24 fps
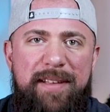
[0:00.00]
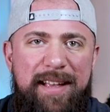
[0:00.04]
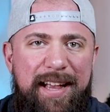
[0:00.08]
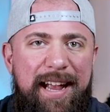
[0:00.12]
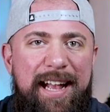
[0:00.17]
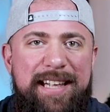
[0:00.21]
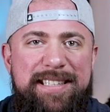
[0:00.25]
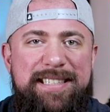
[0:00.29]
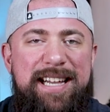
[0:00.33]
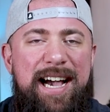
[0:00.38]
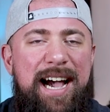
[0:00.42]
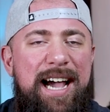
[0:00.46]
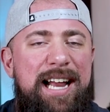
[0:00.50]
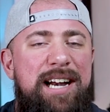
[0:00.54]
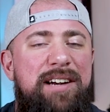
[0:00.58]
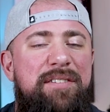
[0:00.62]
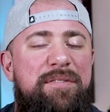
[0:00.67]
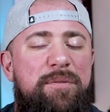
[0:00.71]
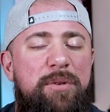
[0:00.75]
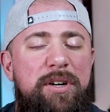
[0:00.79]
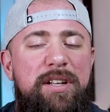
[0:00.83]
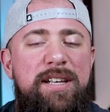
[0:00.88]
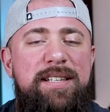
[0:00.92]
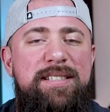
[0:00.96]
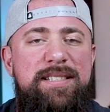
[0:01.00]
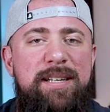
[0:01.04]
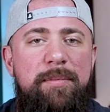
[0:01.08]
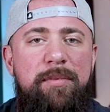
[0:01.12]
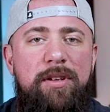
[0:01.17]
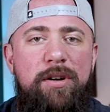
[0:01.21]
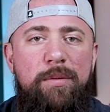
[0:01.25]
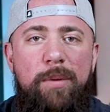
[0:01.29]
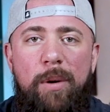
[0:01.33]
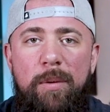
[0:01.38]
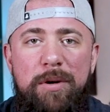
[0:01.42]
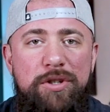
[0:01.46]
It's kind of really
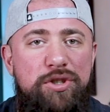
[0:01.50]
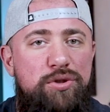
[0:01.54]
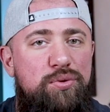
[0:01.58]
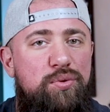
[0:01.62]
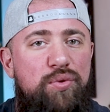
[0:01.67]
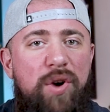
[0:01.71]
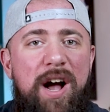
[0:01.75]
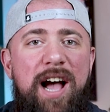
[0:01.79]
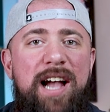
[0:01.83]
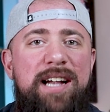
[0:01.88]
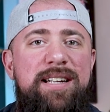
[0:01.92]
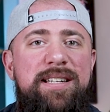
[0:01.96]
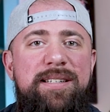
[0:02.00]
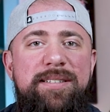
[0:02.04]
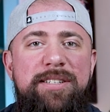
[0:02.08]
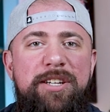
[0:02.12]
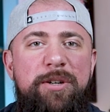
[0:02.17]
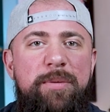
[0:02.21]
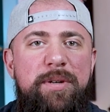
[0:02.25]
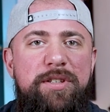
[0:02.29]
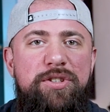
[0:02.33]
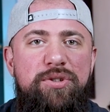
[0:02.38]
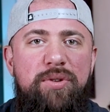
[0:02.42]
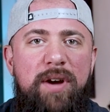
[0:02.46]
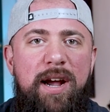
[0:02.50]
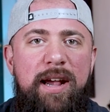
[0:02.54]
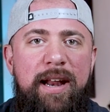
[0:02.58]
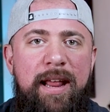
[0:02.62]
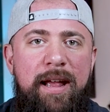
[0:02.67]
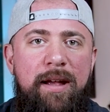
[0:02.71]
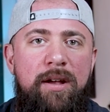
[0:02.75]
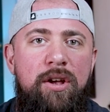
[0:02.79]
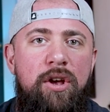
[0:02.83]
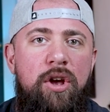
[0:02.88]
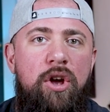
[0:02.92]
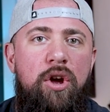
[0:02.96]
similar to what we're trying to do with training,